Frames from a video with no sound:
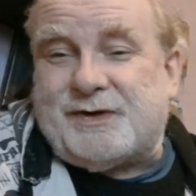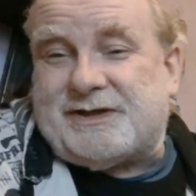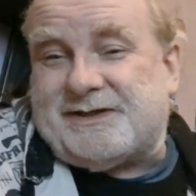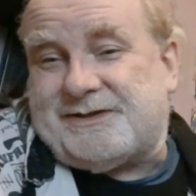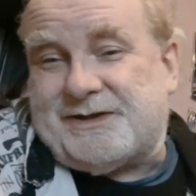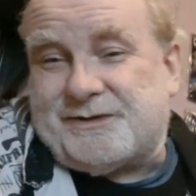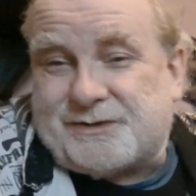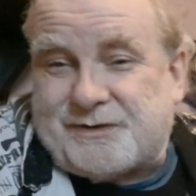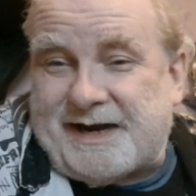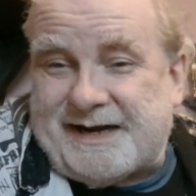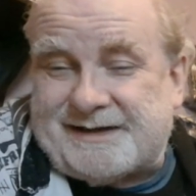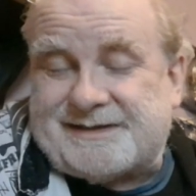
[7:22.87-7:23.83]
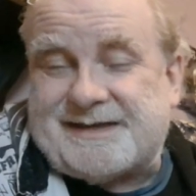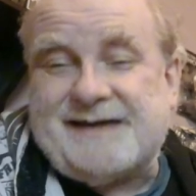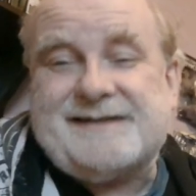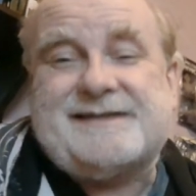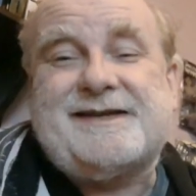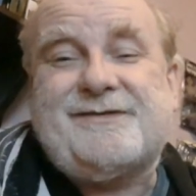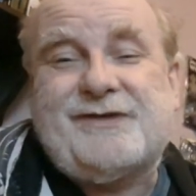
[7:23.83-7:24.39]
Which is used quite
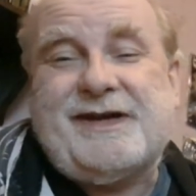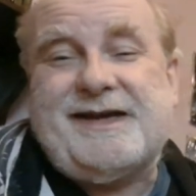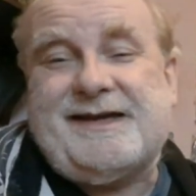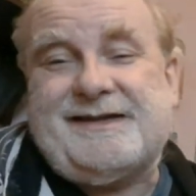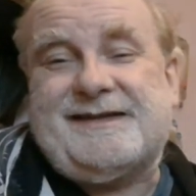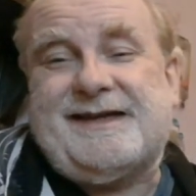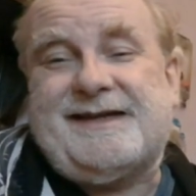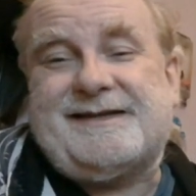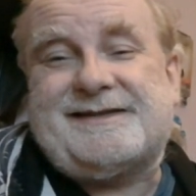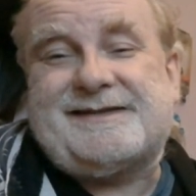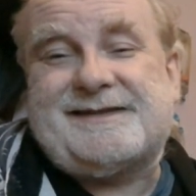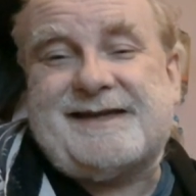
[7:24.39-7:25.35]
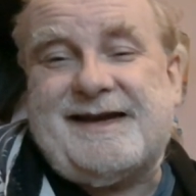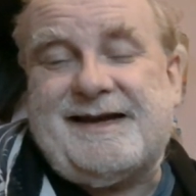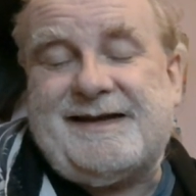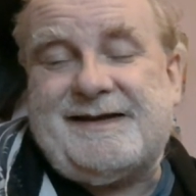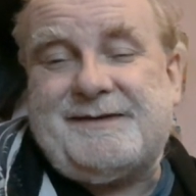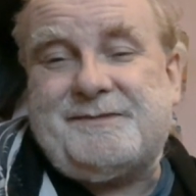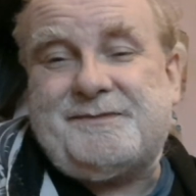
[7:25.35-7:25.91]
extensively in this.
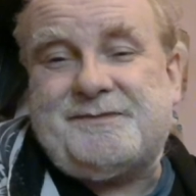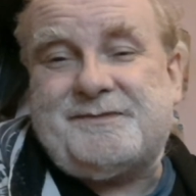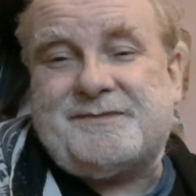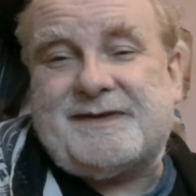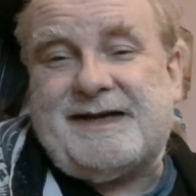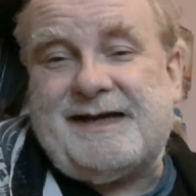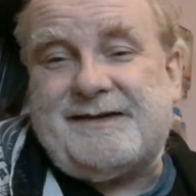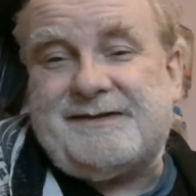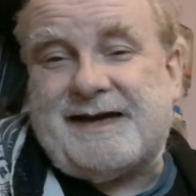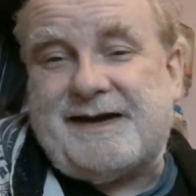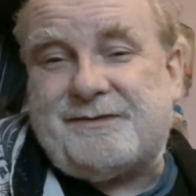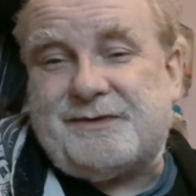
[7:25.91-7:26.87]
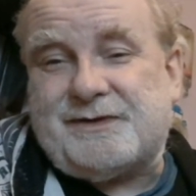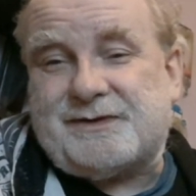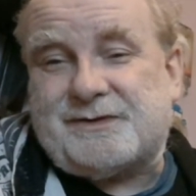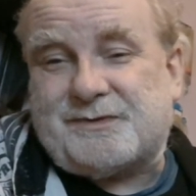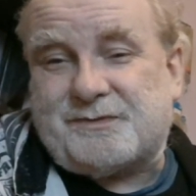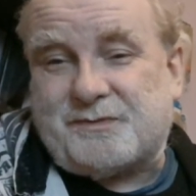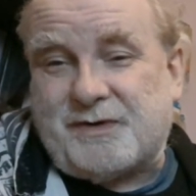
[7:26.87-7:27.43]
And that was
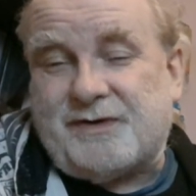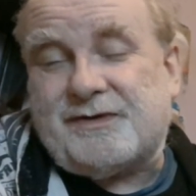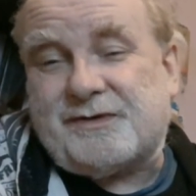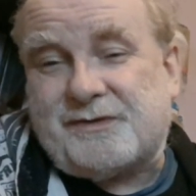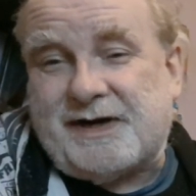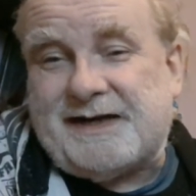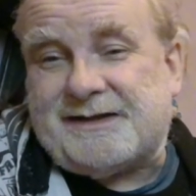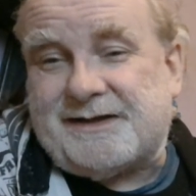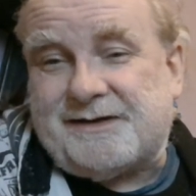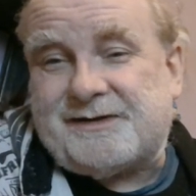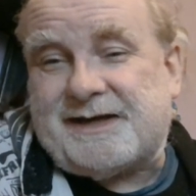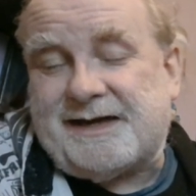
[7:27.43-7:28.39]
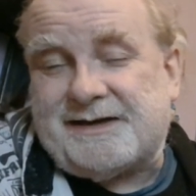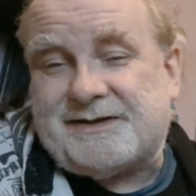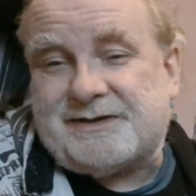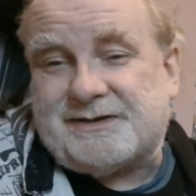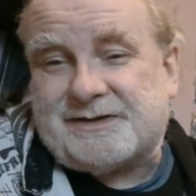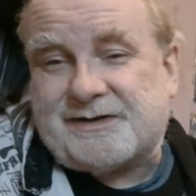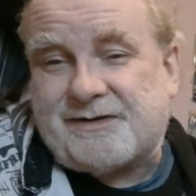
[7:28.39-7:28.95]
one of the great
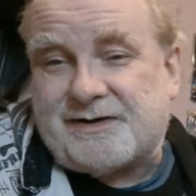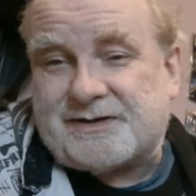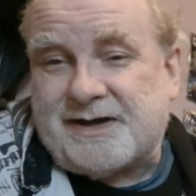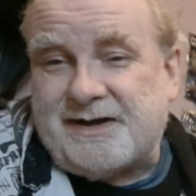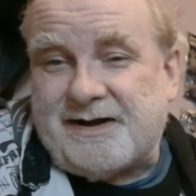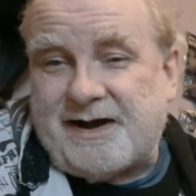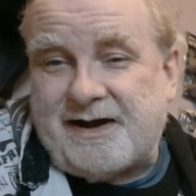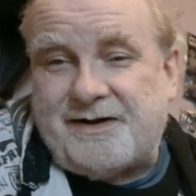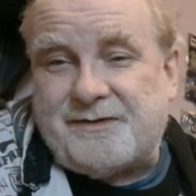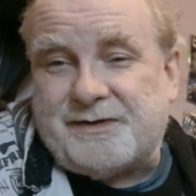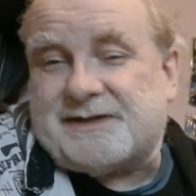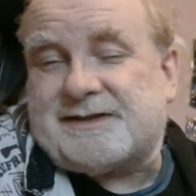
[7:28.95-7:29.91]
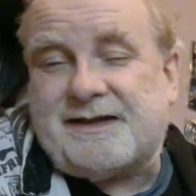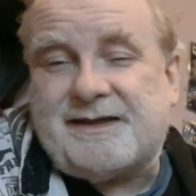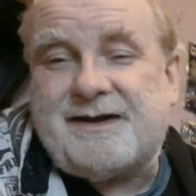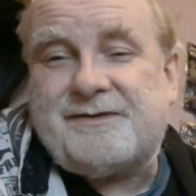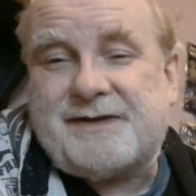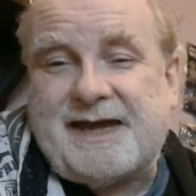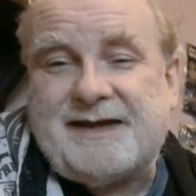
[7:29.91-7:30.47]
locations. Of course, always the
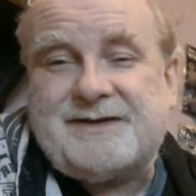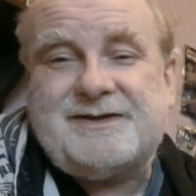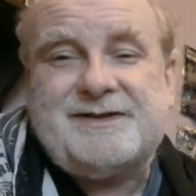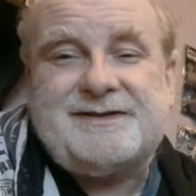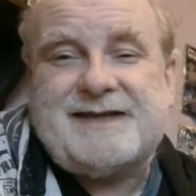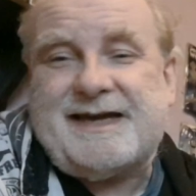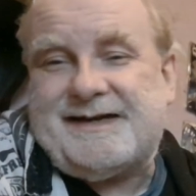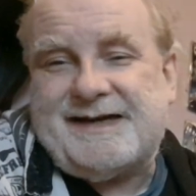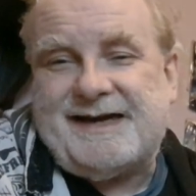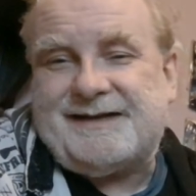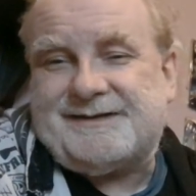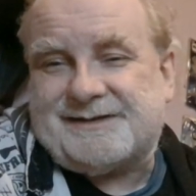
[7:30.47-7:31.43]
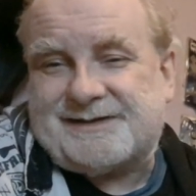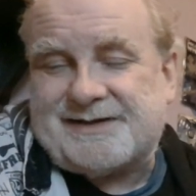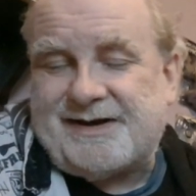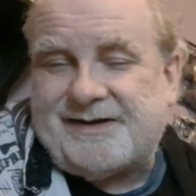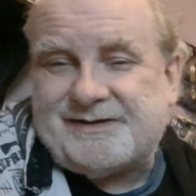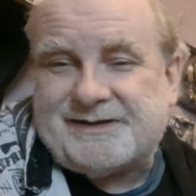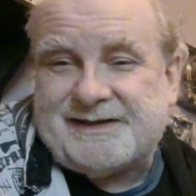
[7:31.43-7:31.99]
locations enhance
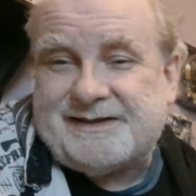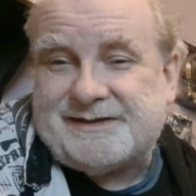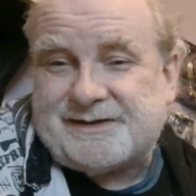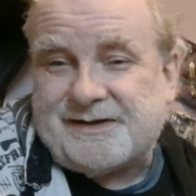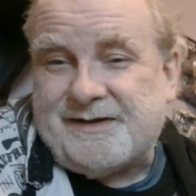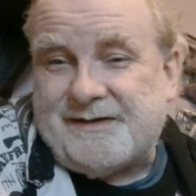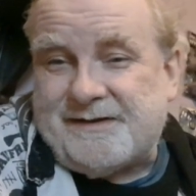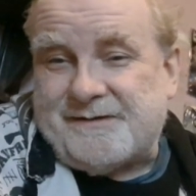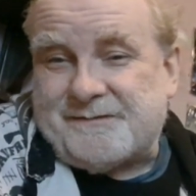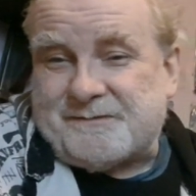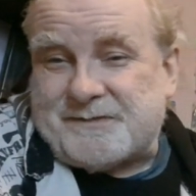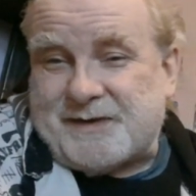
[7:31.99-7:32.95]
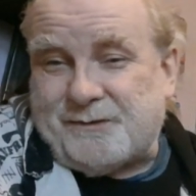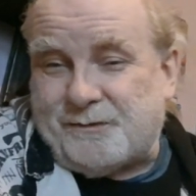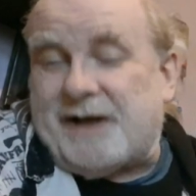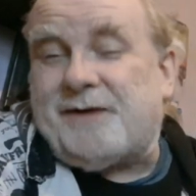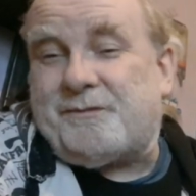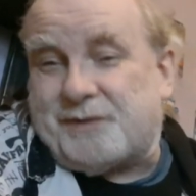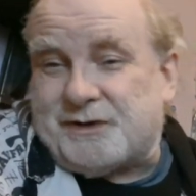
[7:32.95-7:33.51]
all these
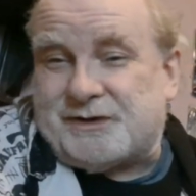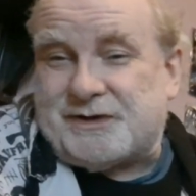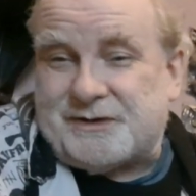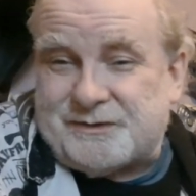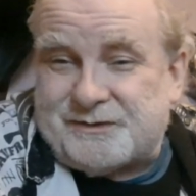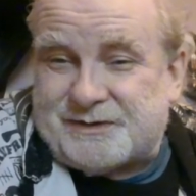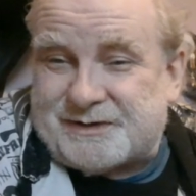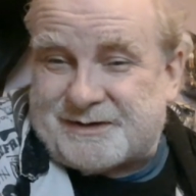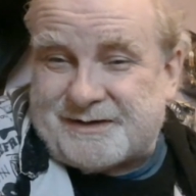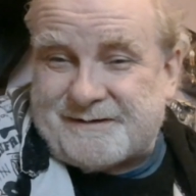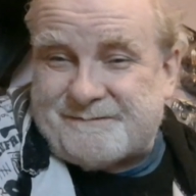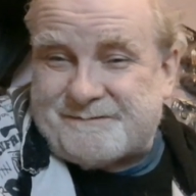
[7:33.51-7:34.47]
well-produced